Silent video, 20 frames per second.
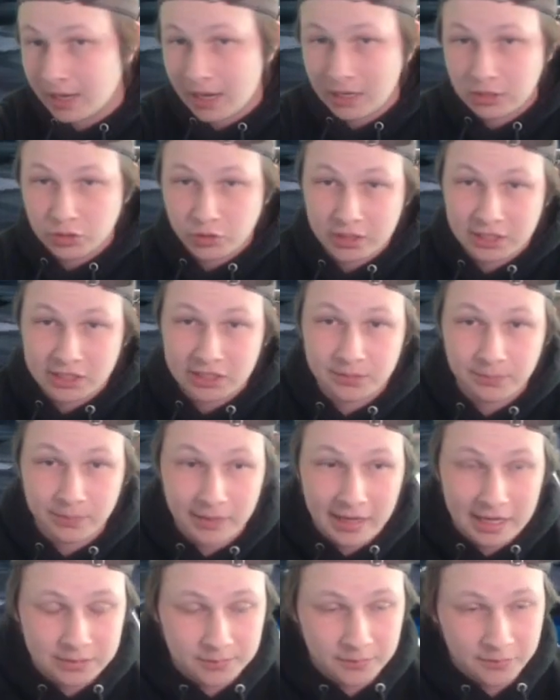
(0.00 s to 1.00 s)
I trace its
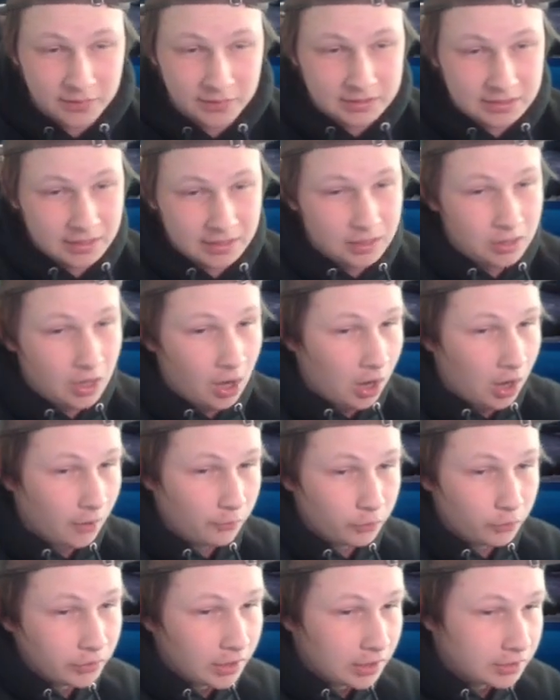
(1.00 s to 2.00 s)
Plasma Fist and then knock off
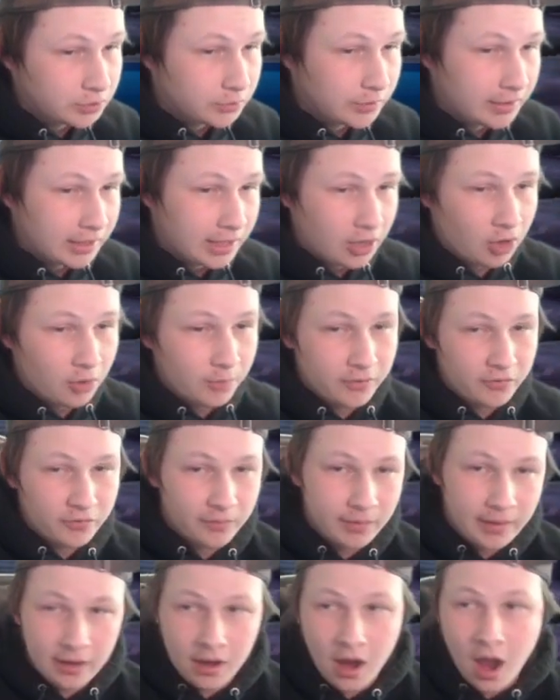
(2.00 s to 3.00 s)
will not to hit KO me from
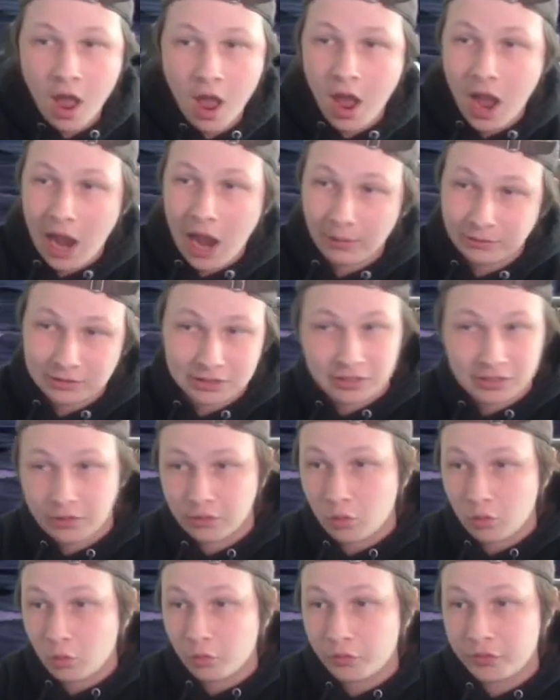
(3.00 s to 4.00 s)
there, uh, which is another
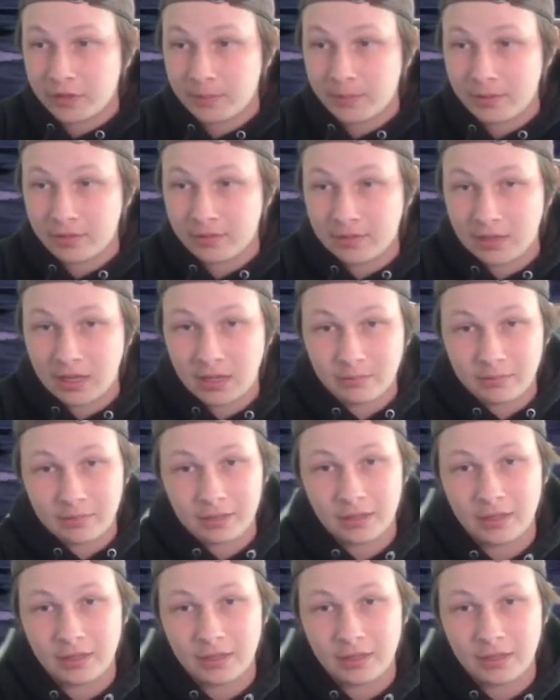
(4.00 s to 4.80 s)
cool thing about Zam